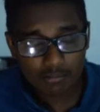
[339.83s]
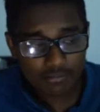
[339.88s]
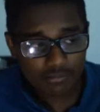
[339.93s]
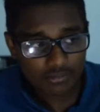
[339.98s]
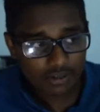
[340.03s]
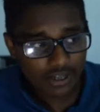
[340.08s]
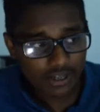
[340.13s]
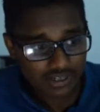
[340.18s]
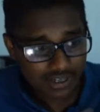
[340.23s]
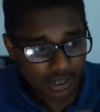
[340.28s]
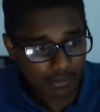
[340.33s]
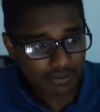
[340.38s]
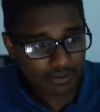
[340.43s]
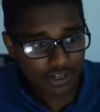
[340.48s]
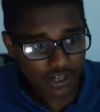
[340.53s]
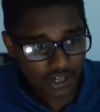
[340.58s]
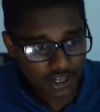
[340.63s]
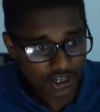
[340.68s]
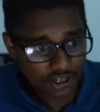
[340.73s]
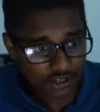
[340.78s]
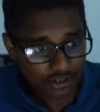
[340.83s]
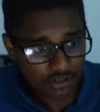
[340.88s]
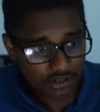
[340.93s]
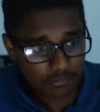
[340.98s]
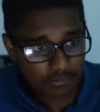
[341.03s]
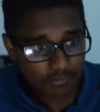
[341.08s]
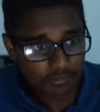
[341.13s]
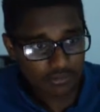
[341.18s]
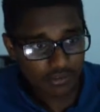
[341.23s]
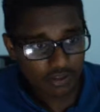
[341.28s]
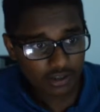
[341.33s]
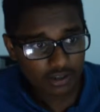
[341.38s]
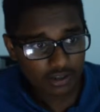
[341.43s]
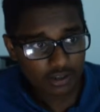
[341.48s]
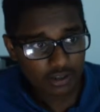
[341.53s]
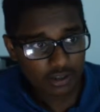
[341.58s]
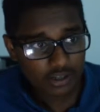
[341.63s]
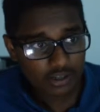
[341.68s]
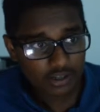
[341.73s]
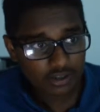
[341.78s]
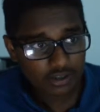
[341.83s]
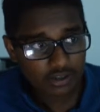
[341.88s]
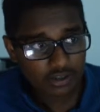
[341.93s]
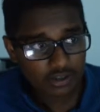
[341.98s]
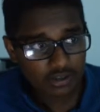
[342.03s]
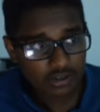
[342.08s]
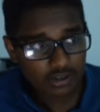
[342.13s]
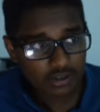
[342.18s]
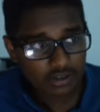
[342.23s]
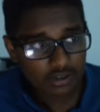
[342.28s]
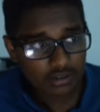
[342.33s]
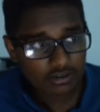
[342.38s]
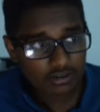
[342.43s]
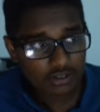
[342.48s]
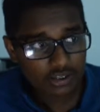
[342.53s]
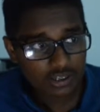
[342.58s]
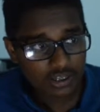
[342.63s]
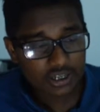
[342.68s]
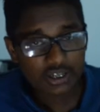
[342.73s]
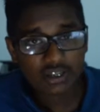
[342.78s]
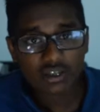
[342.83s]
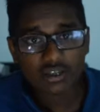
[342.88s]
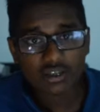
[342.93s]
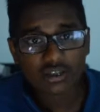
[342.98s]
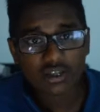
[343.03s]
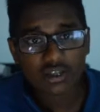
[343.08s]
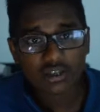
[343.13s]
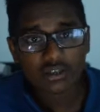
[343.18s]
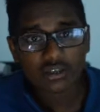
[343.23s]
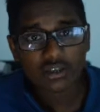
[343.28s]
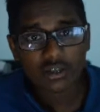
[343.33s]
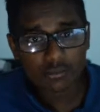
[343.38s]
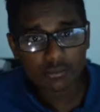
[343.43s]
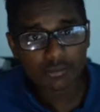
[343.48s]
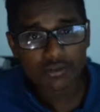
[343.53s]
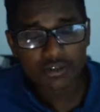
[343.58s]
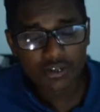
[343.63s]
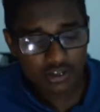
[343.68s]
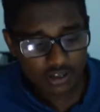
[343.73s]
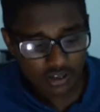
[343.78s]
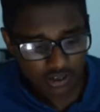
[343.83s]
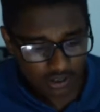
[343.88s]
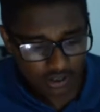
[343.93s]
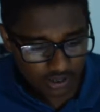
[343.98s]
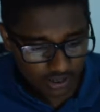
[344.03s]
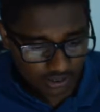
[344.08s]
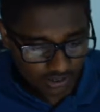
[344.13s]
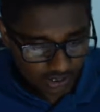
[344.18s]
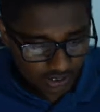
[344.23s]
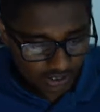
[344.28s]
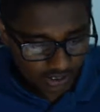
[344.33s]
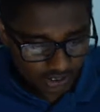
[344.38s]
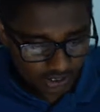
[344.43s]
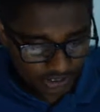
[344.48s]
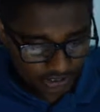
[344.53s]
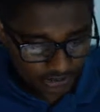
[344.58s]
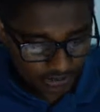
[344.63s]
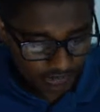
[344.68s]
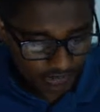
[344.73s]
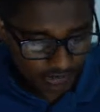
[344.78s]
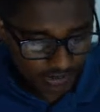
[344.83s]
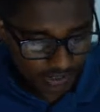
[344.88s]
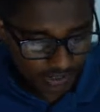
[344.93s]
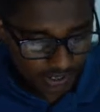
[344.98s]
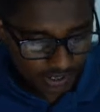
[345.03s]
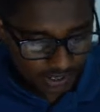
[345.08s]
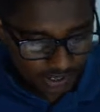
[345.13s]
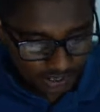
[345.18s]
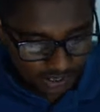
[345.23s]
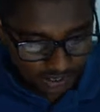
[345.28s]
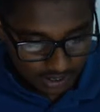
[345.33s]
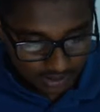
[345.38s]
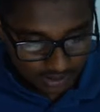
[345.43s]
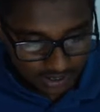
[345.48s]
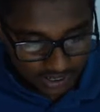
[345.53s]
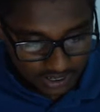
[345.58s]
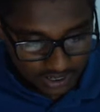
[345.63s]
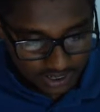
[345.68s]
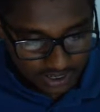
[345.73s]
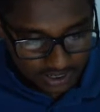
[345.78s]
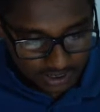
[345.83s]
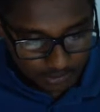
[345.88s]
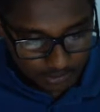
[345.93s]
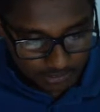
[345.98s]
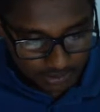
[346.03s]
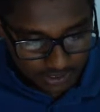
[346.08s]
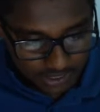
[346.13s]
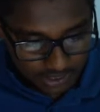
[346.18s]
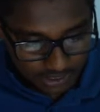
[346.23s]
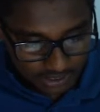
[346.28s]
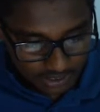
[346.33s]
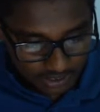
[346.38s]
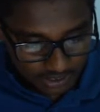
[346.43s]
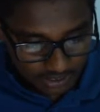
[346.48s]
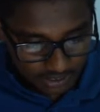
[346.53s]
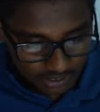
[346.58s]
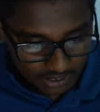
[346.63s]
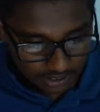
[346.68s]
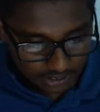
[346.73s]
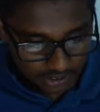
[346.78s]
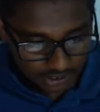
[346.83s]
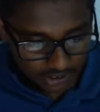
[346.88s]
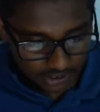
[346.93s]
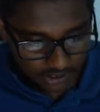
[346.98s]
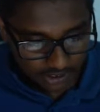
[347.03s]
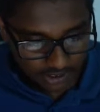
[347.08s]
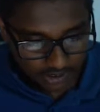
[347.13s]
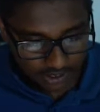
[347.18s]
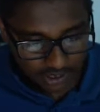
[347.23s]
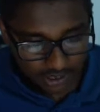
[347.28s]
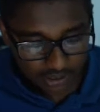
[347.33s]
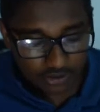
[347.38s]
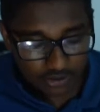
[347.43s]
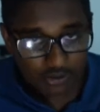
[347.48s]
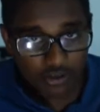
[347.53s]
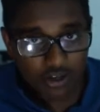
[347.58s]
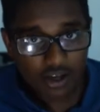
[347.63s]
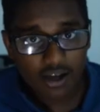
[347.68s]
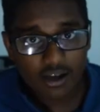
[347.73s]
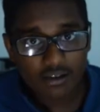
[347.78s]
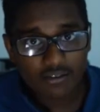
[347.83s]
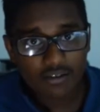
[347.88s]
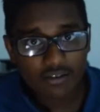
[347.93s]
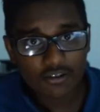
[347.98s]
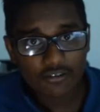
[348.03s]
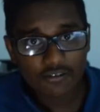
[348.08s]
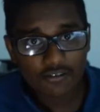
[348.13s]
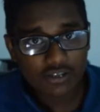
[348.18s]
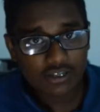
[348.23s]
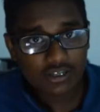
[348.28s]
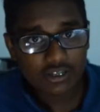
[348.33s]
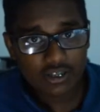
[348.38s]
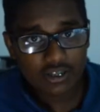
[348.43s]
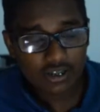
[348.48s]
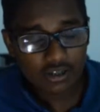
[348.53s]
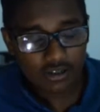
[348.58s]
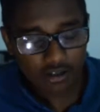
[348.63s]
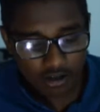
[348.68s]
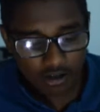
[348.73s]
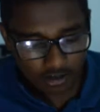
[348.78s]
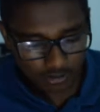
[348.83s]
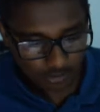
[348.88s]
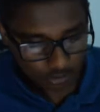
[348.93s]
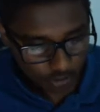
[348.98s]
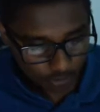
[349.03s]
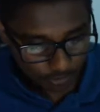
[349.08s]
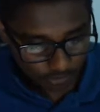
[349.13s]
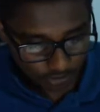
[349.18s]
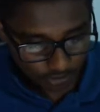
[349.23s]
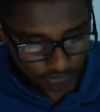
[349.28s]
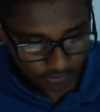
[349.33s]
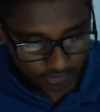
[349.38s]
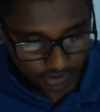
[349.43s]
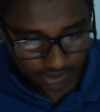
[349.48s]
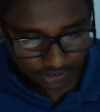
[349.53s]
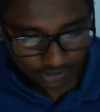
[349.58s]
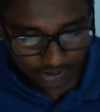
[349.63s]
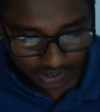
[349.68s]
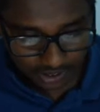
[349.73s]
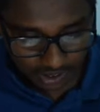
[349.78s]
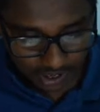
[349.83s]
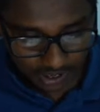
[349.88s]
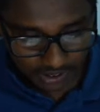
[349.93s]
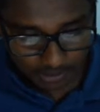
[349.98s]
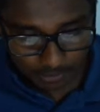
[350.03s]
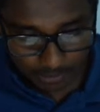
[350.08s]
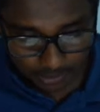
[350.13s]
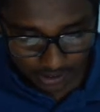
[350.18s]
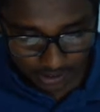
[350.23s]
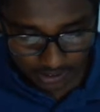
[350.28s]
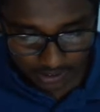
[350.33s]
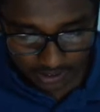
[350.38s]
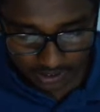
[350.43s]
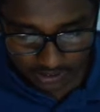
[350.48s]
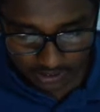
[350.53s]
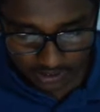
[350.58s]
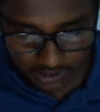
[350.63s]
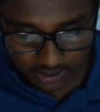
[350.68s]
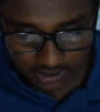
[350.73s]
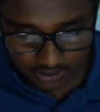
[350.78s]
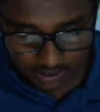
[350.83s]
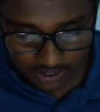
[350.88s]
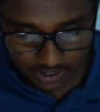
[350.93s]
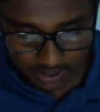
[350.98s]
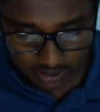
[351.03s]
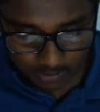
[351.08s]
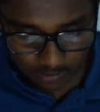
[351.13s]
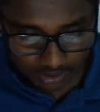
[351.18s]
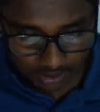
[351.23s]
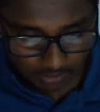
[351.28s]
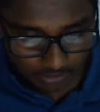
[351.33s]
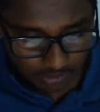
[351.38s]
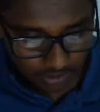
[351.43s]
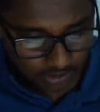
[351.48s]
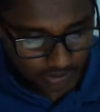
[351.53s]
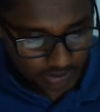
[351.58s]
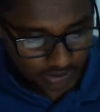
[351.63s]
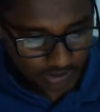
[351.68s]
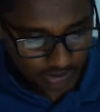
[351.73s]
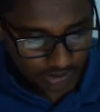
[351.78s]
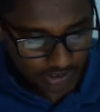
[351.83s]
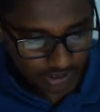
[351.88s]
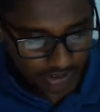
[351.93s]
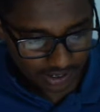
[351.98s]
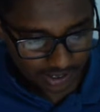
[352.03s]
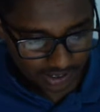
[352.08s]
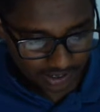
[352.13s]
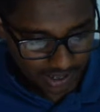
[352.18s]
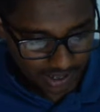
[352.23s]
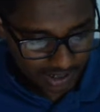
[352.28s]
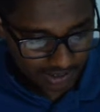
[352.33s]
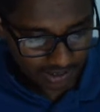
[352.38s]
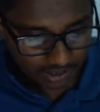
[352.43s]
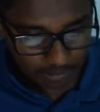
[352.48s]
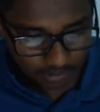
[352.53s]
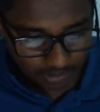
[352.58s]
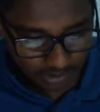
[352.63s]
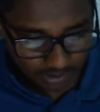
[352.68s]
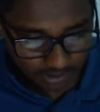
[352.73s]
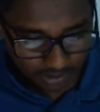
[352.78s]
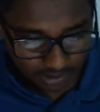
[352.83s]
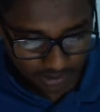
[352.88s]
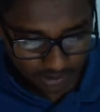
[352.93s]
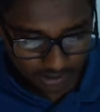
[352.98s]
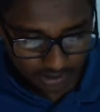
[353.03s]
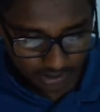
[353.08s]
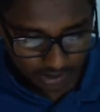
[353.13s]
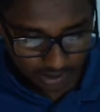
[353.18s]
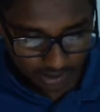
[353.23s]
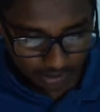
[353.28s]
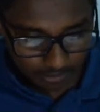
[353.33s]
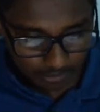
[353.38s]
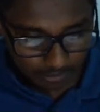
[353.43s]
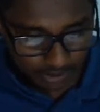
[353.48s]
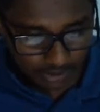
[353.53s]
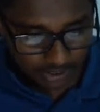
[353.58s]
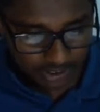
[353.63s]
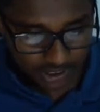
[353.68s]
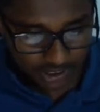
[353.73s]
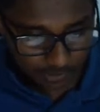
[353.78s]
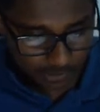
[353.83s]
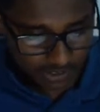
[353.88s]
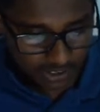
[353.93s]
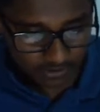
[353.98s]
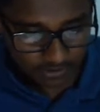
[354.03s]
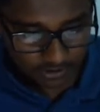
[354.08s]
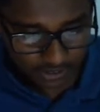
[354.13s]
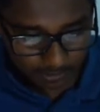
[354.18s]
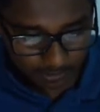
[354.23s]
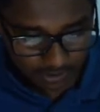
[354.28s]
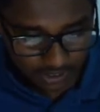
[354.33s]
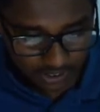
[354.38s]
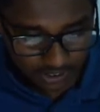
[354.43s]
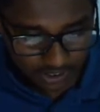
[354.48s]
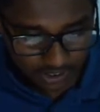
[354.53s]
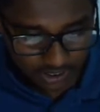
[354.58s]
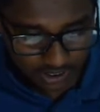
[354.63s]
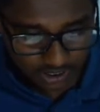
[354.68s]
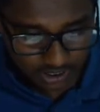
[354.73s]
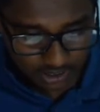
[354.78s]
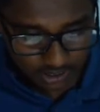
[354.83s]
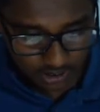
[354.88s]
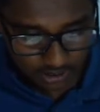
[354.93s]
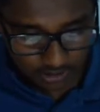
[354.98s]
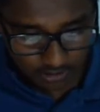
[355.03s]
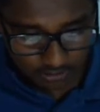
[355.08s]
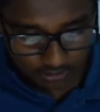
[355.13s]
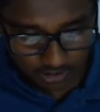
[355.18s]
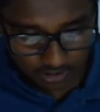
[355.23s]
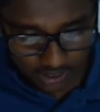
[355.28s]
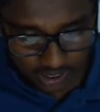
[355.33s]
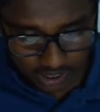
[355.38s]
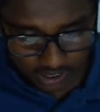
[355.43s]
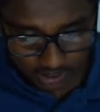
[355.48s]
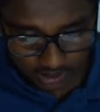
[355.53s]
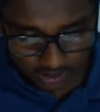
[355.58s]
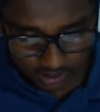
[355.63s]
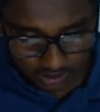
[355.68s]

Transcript: examination like skills and tips that they give. This subject content, you need to have a physical hard copy of it. You can either print it, so here's the print button, you can directly print it, print the specific pages for that,